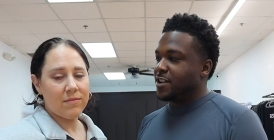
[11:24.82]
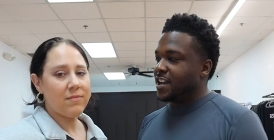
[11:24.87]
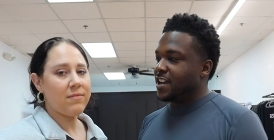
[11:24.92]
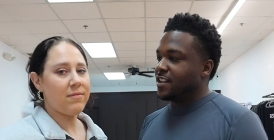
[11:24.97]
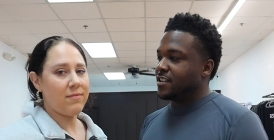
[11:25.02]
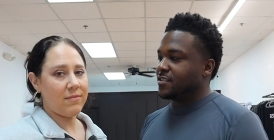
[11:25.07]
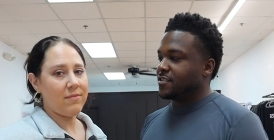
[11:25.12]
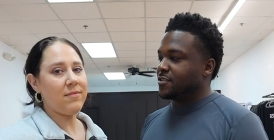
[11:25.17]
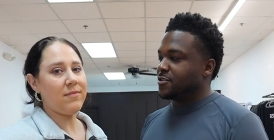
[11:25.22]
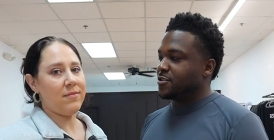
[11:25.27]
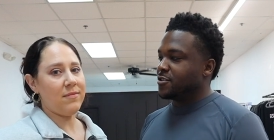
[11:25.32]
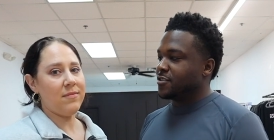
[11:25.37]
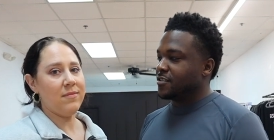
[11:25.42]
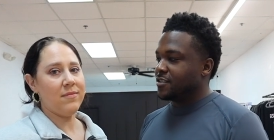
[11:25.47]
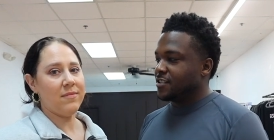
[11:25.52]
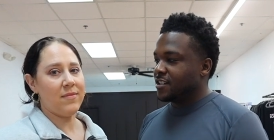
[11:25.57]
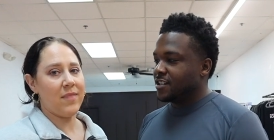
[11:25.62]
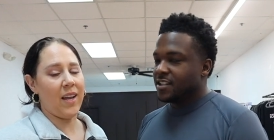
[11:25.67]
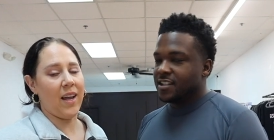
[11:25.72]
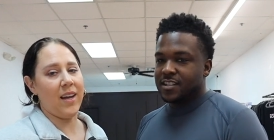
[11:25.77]
Speaker 1: answer.
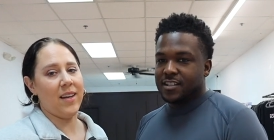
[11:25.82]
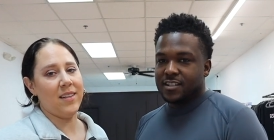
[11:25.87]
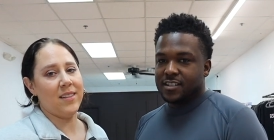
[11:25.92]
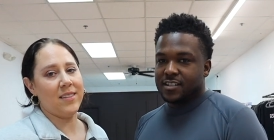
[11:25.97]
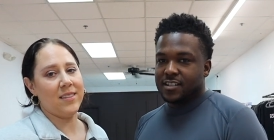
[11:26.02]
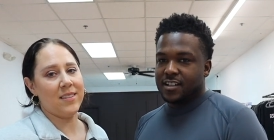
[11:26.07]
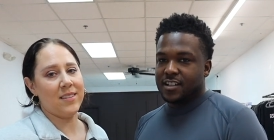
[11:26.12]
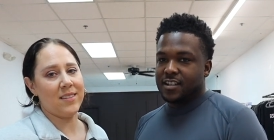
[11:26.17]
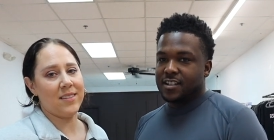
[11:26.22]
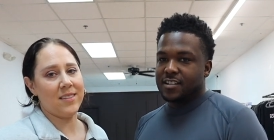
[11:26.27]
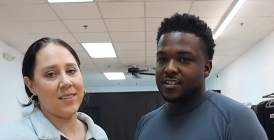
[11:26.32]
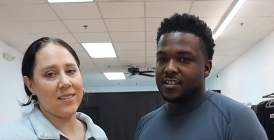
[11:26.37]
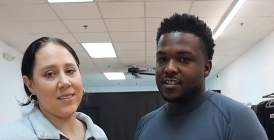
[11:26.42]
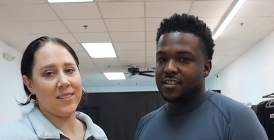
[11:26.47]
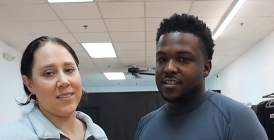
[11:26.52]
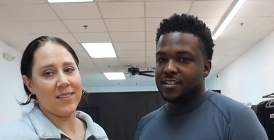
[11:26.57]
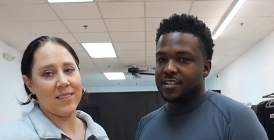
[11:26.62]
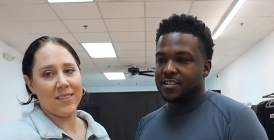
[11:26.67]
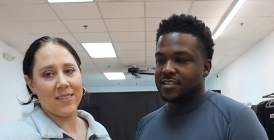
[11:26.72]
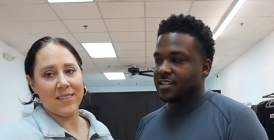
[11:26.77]
Yeah and
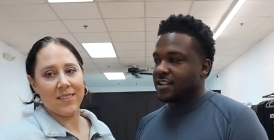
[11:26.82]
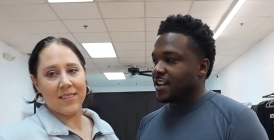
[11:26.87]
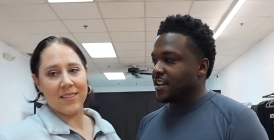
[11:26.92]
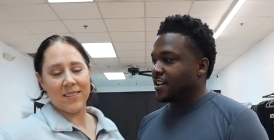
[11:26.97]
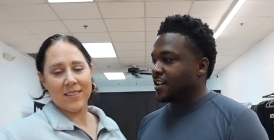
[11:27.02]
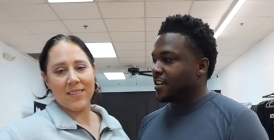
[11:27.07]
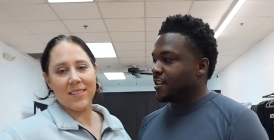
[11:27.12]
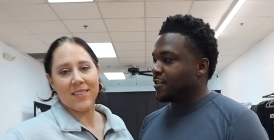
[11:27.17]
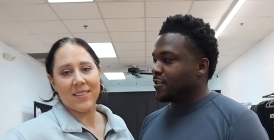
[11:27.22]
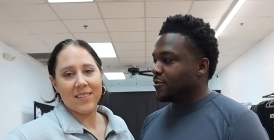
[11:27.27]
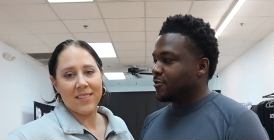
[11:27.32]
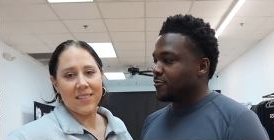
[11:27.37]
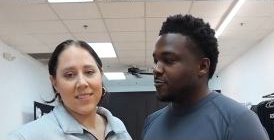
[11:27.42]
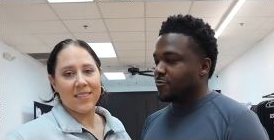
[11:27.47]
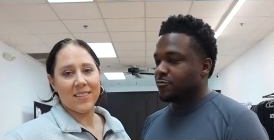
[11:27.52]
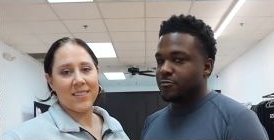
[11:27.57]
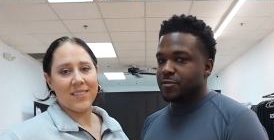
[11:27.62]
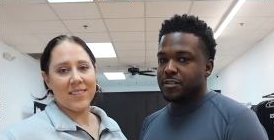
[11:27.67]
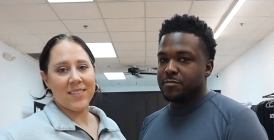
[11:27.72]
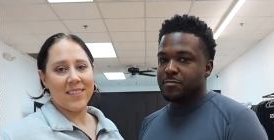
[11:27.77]
uh, that's kind of how
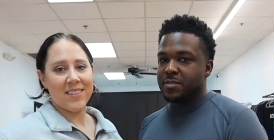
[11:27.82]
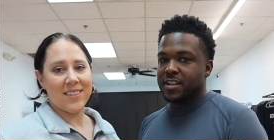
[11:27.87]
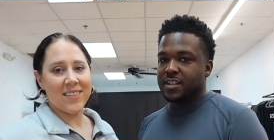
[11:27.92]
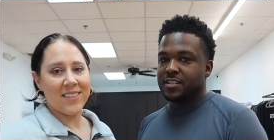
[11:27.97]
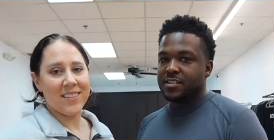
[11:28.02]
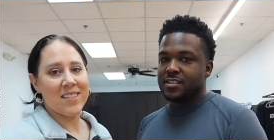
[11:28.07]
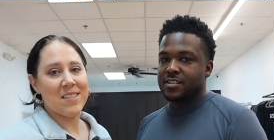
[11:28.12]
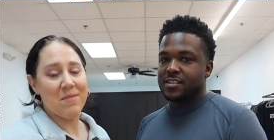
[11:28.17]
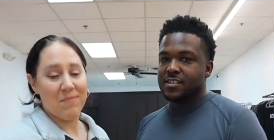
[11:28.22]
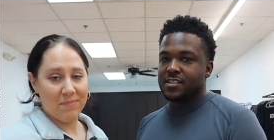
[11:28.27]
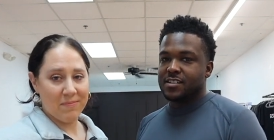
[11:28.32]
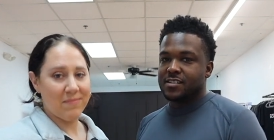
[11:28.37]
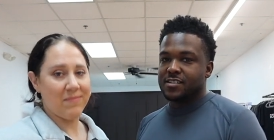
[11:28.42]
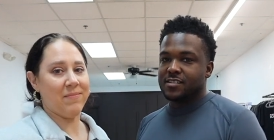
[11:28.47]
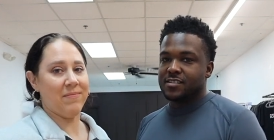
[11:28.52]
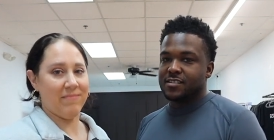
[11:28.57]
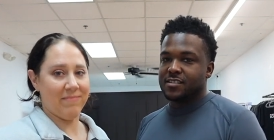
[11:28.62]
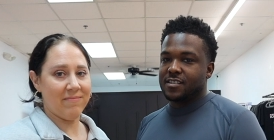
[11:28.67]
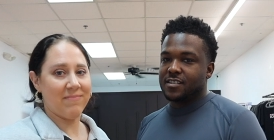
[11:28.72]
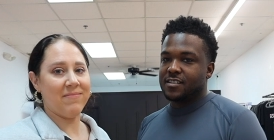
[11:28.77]
we make
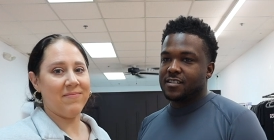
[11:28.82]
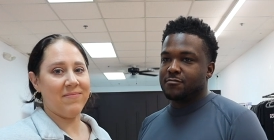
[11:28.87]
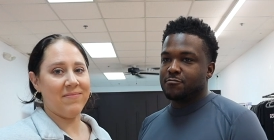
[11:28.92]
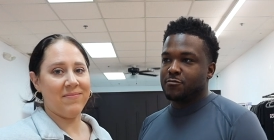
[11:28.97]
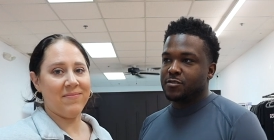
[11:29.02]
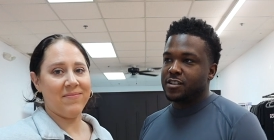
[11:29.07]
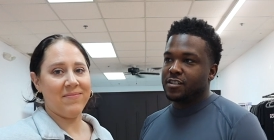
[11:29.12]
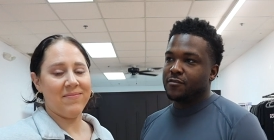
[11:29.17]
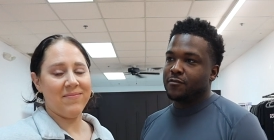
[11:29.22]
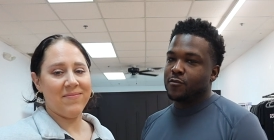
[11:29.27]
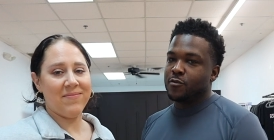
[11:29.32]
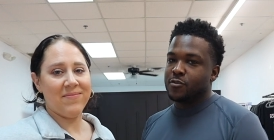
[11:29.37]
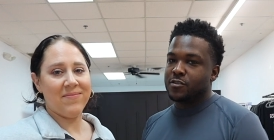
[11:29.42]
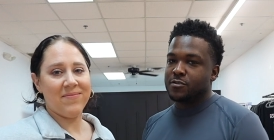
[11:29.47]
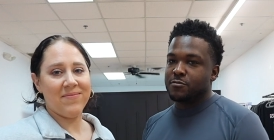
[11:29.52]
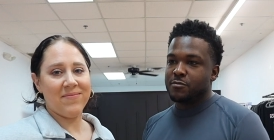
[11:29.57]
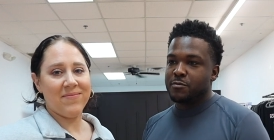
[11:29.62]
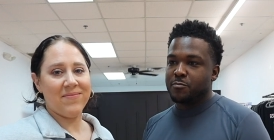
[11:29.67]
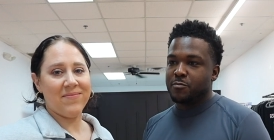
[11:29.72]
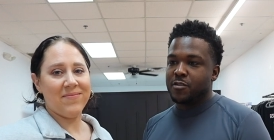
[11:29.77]
decisions and we of
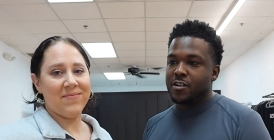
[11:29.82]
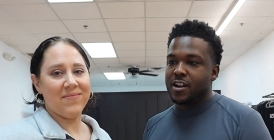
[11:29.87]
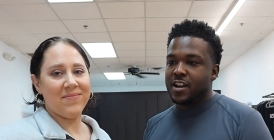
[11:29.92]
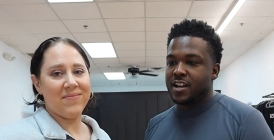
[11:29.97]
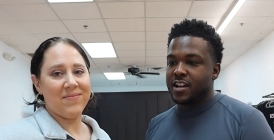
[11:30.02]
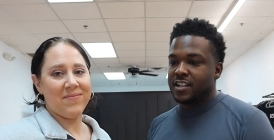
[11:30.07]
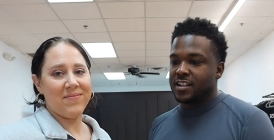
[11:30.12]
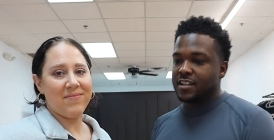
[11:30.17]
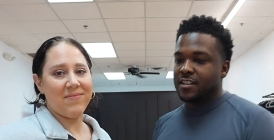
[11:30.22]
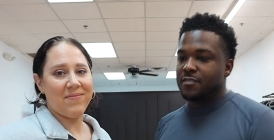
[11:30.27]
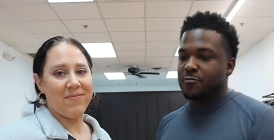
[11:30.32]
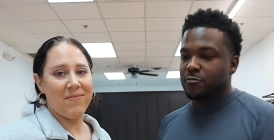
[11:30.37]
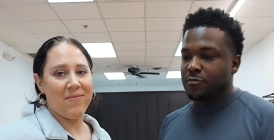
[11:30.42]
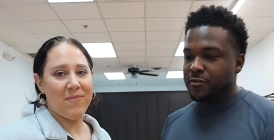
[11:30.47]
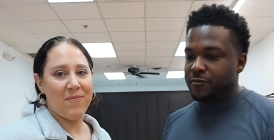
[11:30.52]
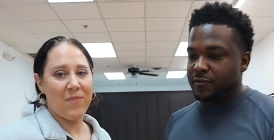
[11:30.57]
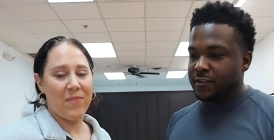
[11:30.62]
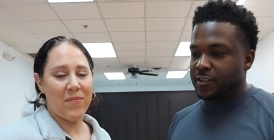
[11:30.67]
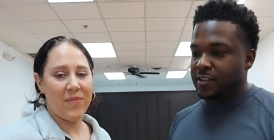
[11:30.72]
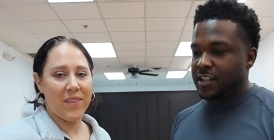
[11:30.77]
course we pray and
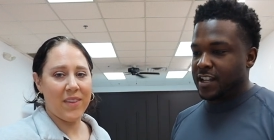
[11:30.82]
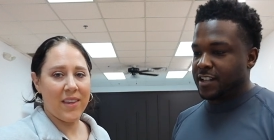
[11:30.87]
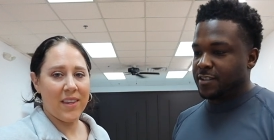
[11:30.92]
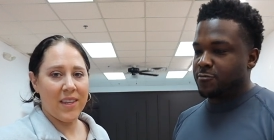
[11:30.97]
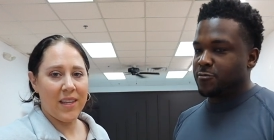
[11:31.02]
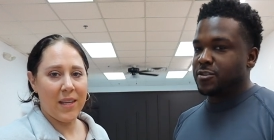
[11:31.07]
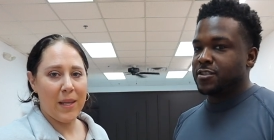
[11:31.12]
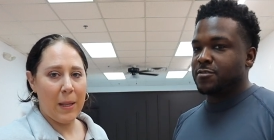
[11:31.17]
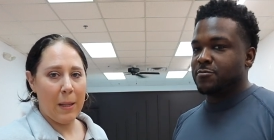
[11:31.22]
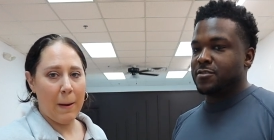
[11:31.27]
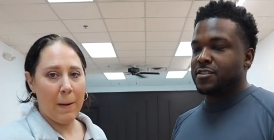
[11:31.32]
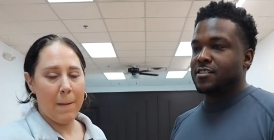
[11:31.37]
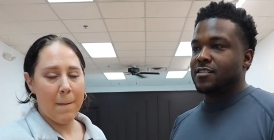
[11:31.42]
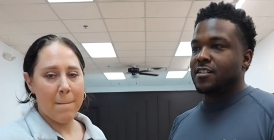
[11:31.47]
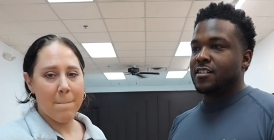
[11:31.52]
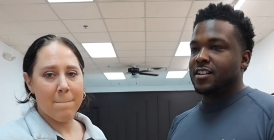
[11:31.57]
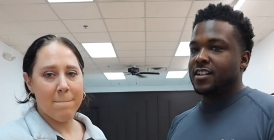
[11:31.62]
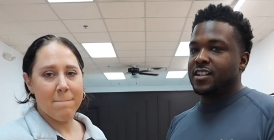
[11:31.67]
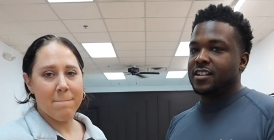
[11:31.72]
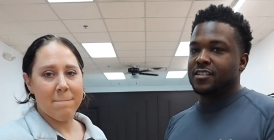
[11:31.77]
we feel like once we
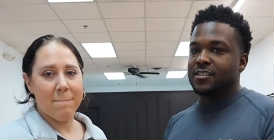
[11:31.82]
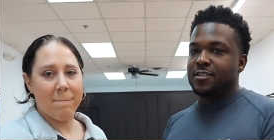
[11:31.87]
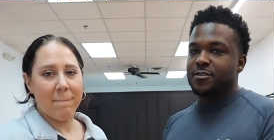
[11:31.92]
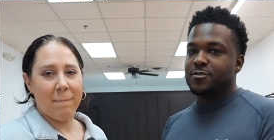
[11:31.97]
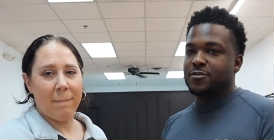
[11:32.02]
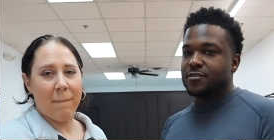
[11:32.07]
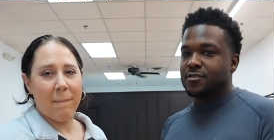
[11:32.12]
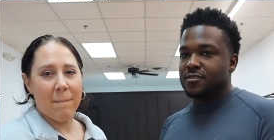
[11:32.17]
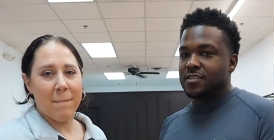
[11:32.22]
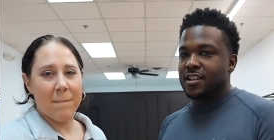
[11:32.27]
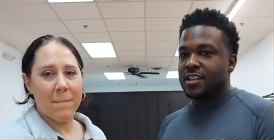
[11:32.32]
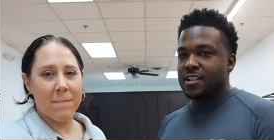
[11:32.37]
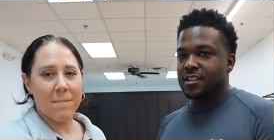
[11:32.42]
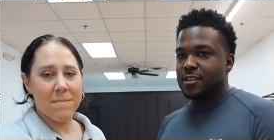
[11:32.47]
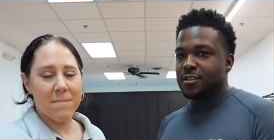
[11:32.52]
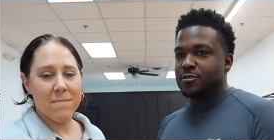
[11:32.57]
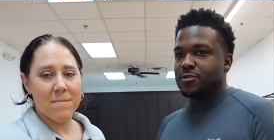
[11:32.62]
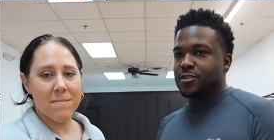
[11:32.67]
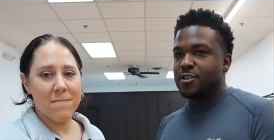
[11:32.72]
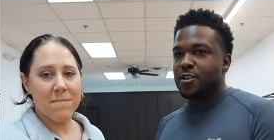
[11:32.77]
start getting those
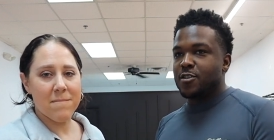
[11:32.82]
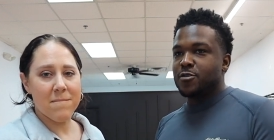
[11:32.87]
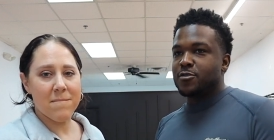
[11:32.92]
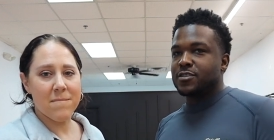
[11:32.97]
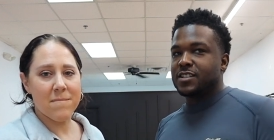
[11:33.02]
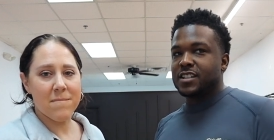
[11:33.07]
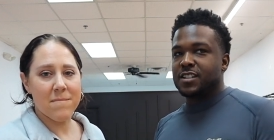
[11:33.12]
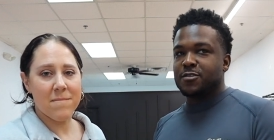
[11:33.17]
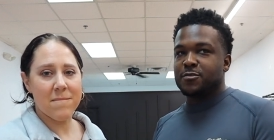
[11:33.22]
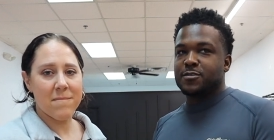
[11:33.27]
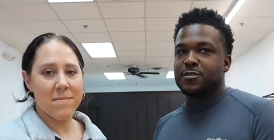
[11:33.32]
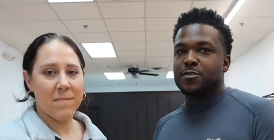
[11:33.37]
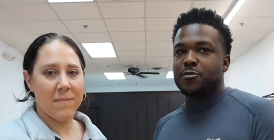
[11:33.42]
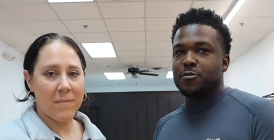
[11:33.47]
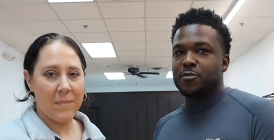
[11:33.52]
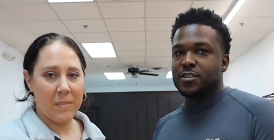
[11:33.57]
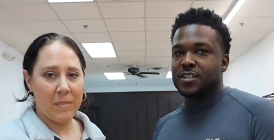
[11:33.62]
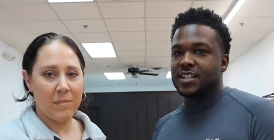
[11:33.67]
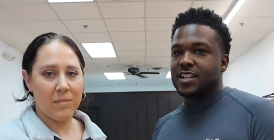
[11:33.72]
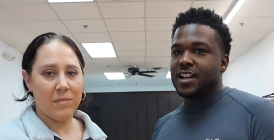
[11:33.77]
those no's and those doors